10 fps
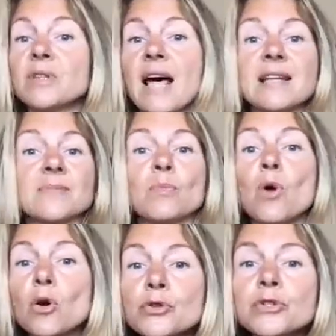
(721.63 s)
As
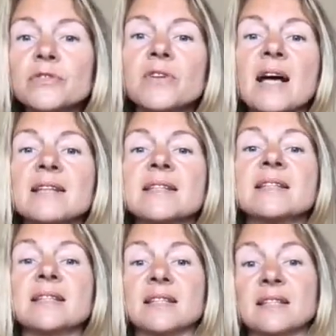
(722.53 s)
most of us
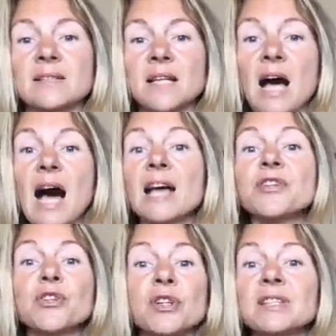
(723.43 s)
did. I
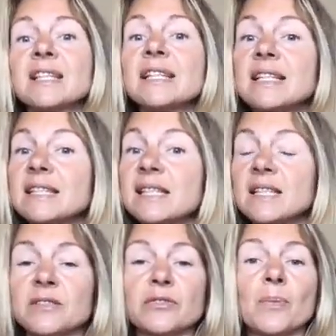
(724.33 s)
certainly
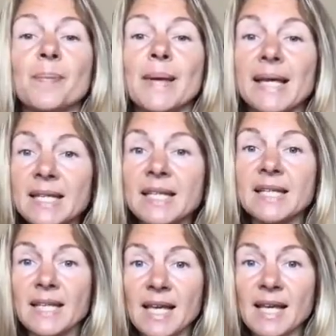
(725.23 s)
did for many
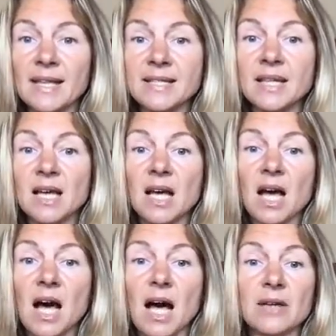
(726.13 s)
years.
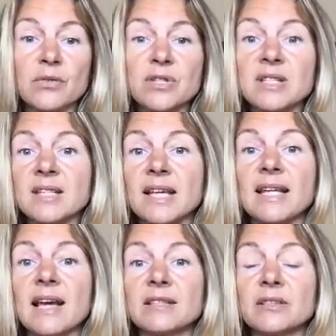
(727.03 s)
I was
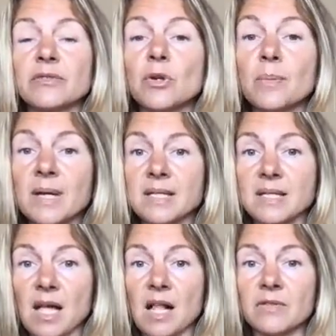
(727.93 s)
disconnected from
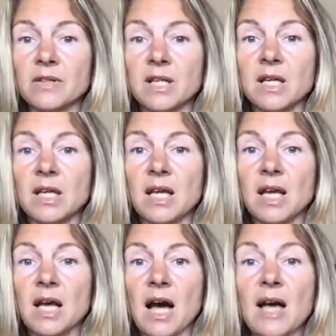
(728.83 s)
myself.
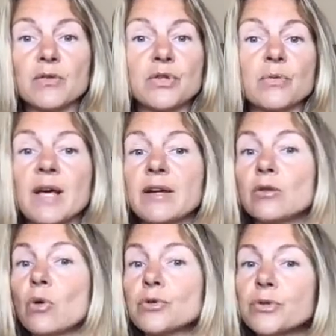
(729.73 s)
I was
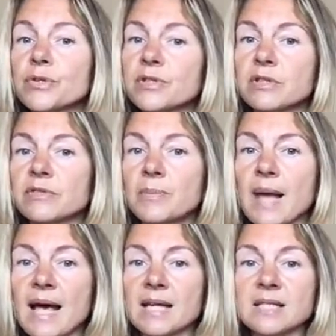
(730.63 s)
wearing all sorts of
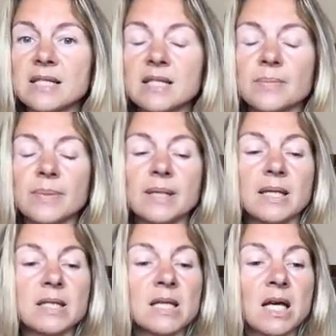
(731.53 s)
masks, but